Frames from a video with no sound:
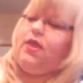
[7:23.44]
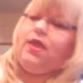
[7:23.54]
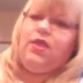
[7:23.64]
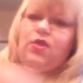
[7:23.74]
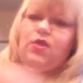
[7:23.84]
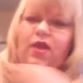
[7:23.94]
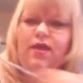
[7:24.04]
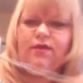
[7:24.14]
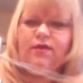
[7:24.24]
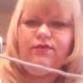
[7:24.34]
and you
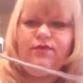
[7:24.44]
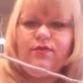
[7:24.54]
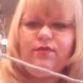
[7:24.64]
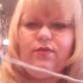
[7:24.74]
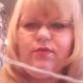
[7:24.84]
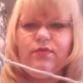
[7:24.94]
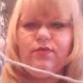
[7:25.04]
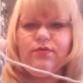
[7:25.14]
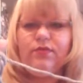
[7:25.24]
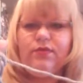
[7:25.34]
have
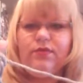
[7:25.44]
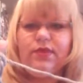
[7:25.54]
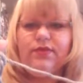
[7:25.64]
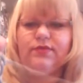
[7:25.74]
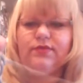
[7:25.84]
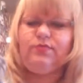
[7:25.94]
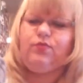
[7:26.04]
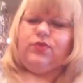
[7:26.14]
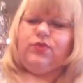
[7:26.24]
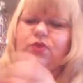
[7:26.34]
this,
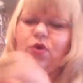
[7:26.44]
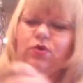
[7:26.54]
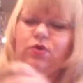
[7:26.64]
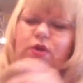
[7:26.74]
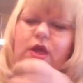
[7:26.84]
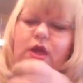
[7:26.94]
what's called